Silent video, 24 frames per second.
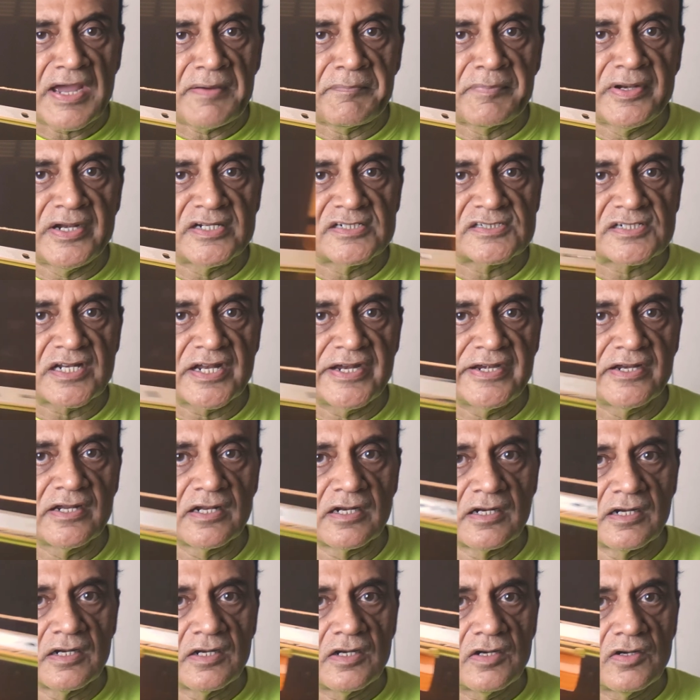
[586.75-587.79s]
cabinet
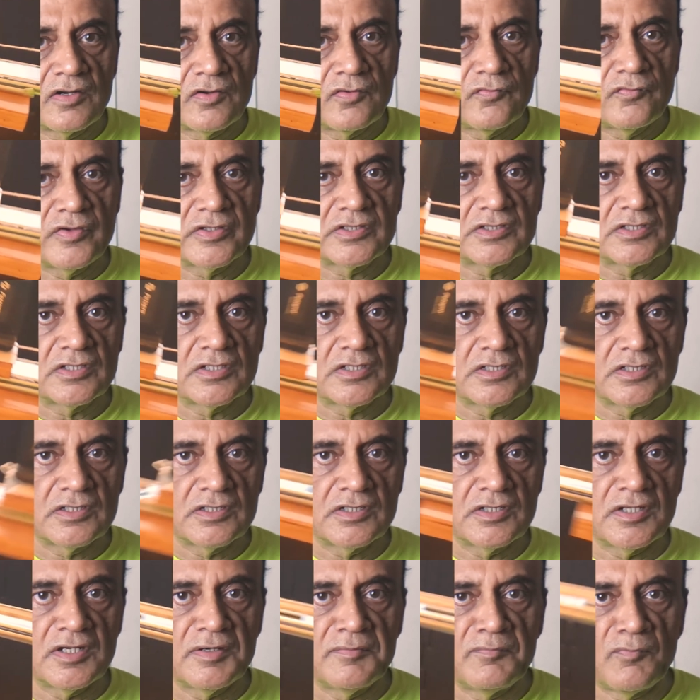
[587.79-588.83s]
slider with
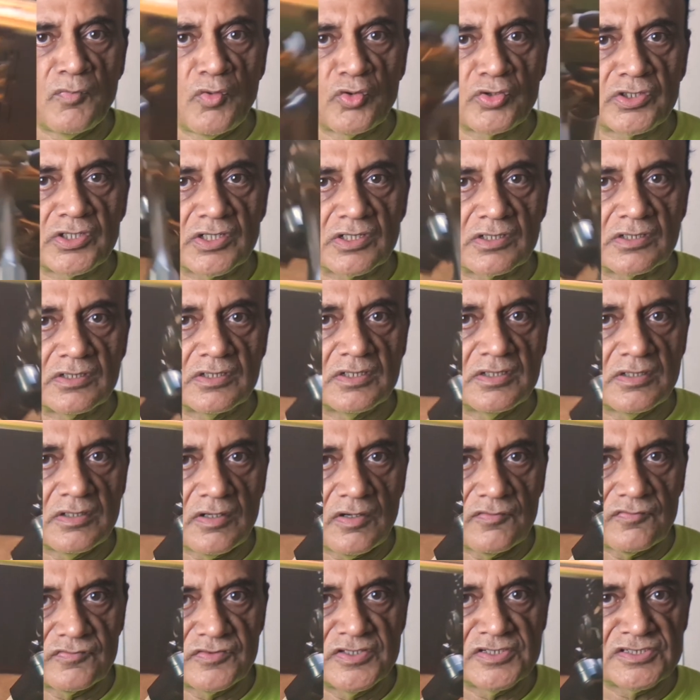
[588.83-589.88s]
a motor
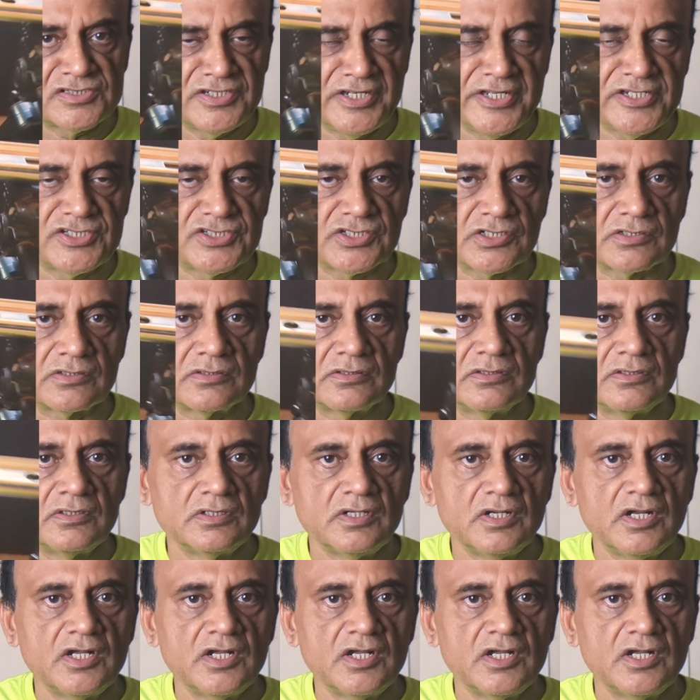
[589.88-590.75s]
of this nature.